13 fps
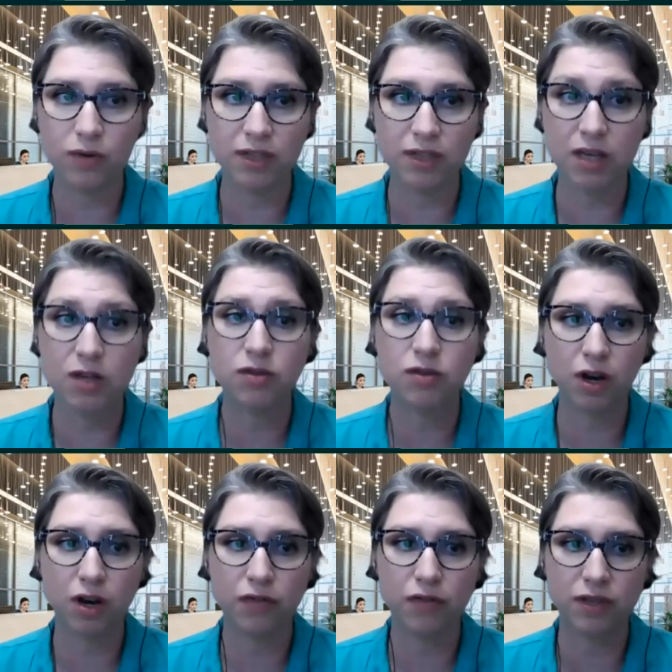is they used to
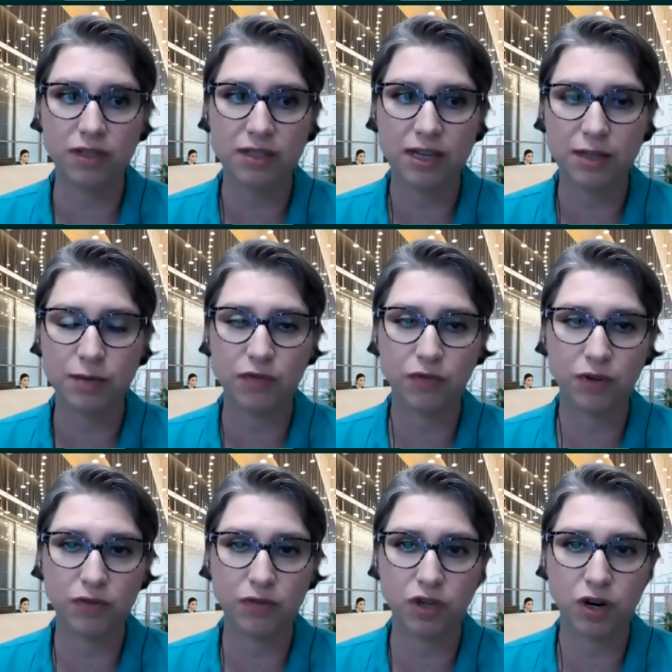offer this assessment free
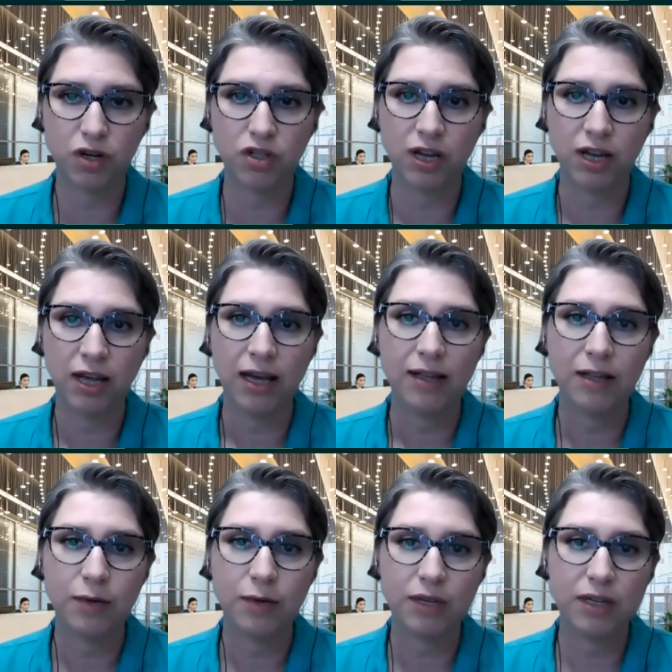of charge, and
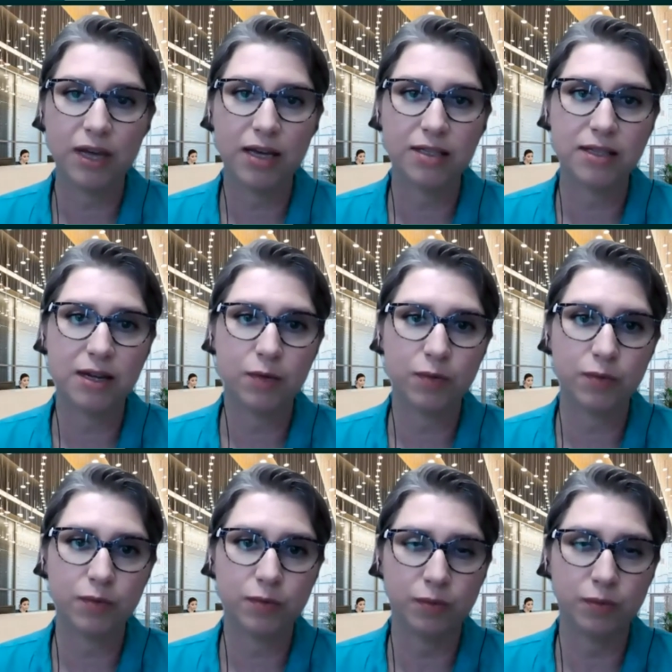they realized that
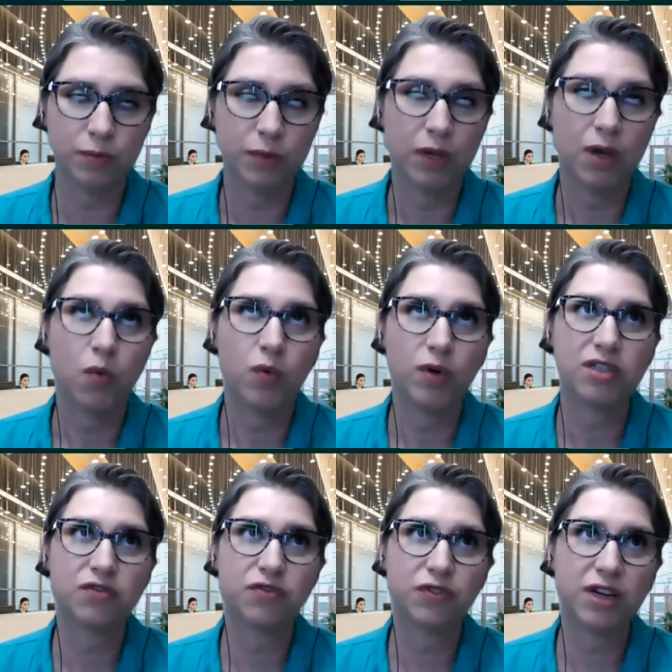what
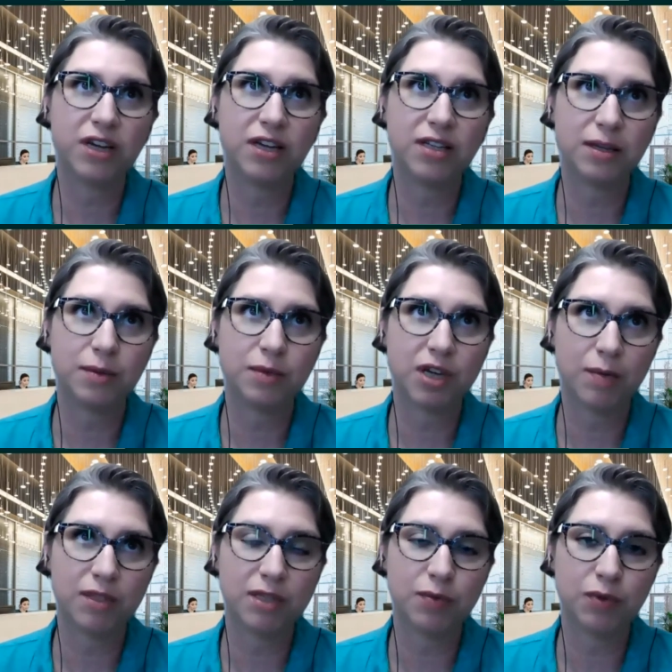is free
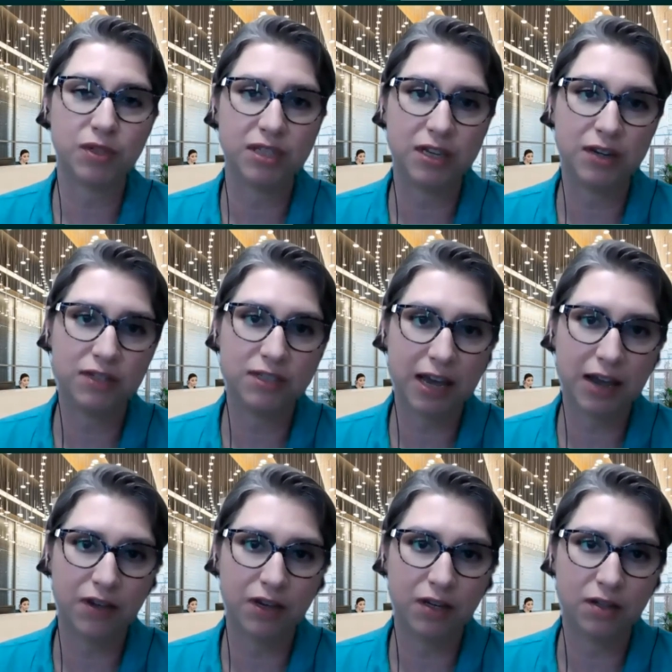sometimes is perceived as
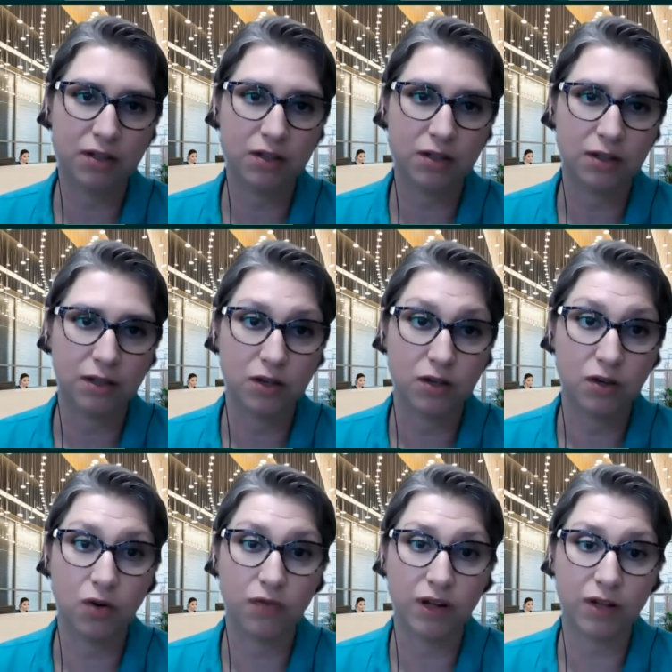having
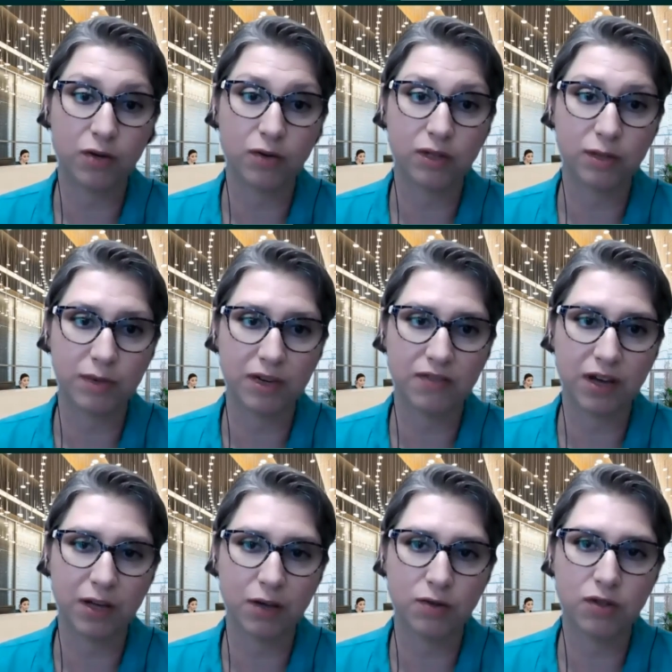no value or limited
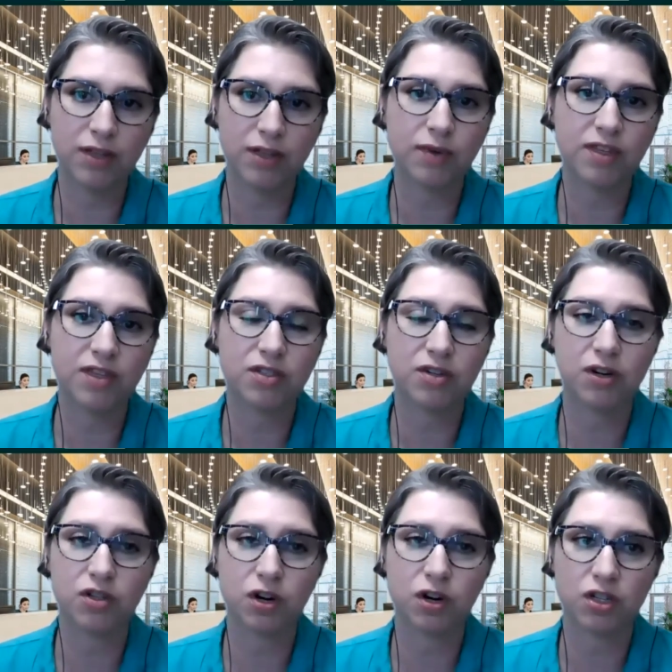value. So that's why they started
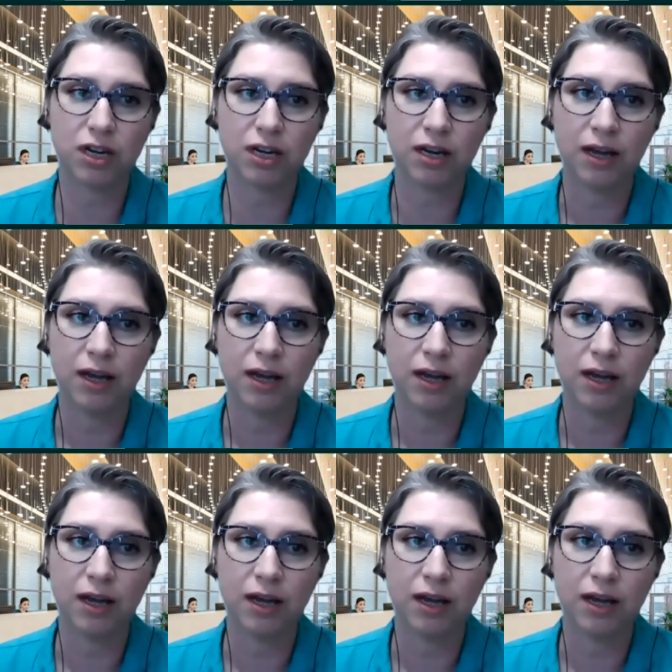charging